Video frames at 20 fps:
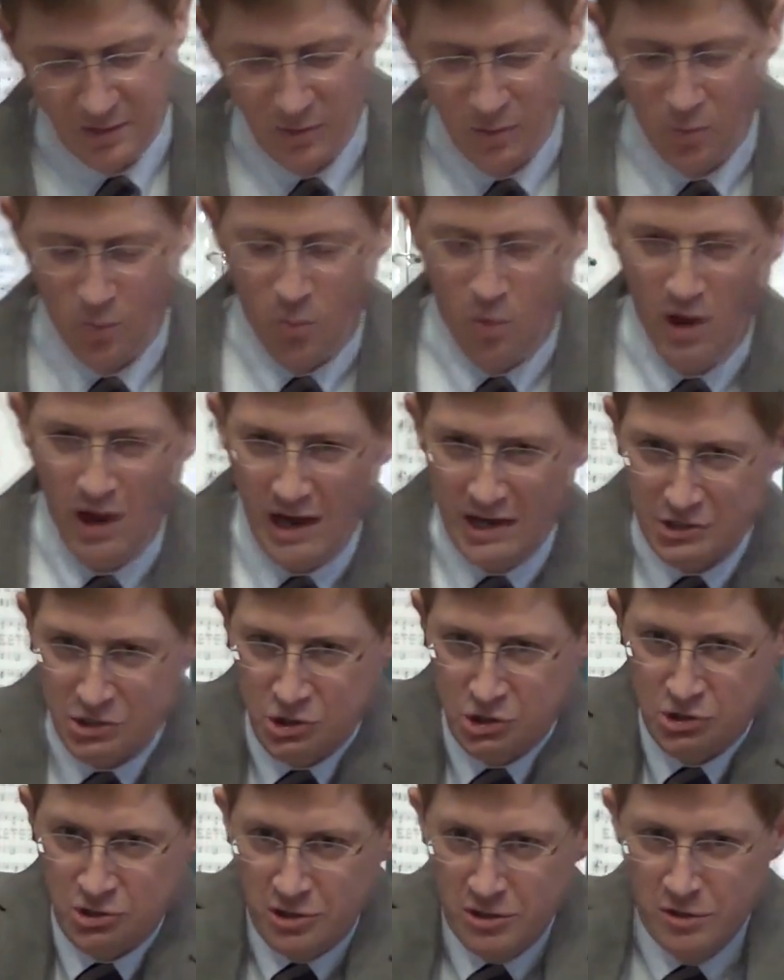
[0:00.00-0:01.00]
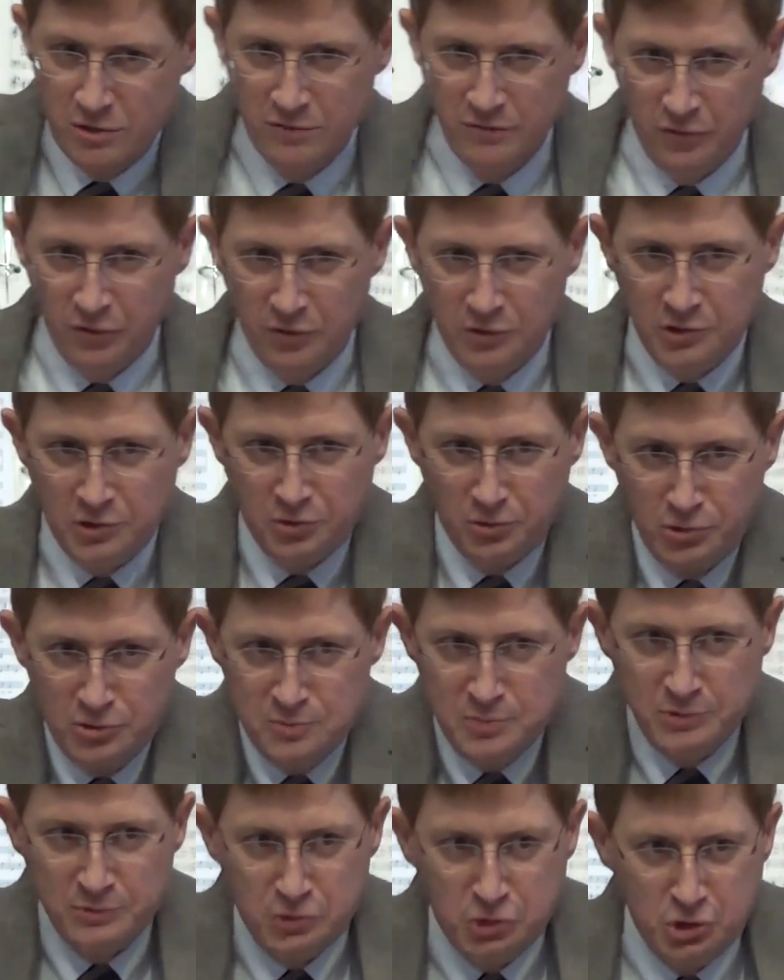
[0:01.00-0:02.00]
watched over a group
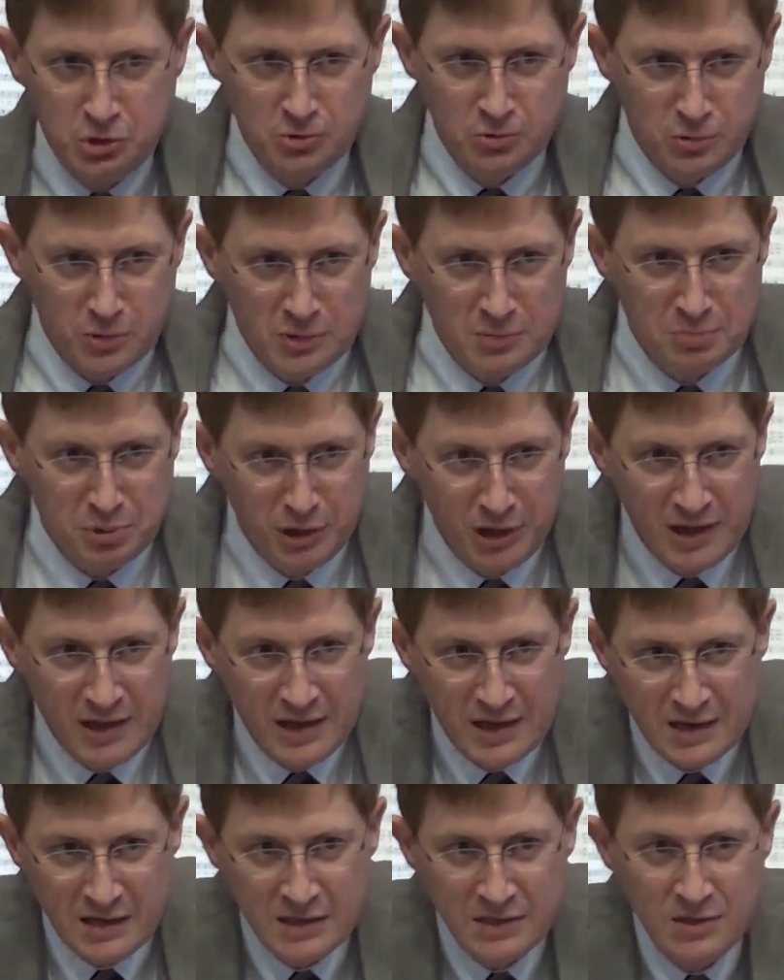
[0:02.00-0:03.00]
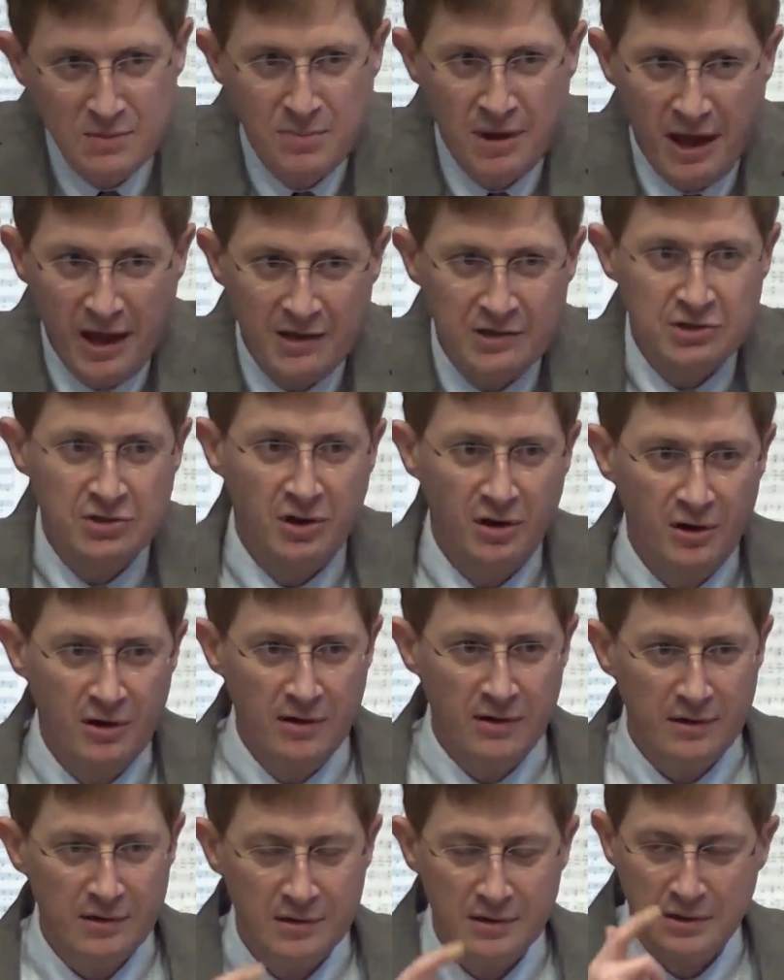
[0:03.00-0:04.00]
of children playing in the backyard